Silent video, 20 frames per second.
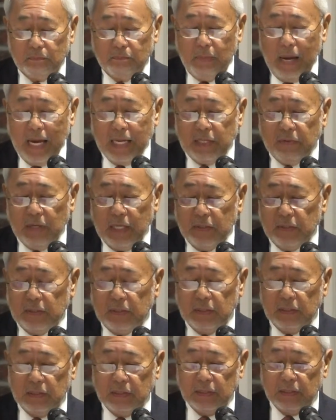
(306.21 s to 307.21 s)

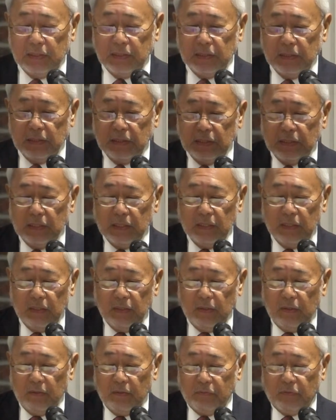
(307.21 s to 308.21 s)
background
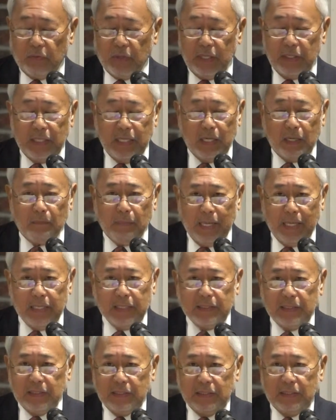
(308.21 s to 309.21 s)
for a young
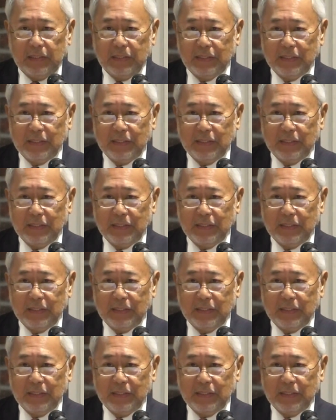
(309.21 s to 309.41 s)
man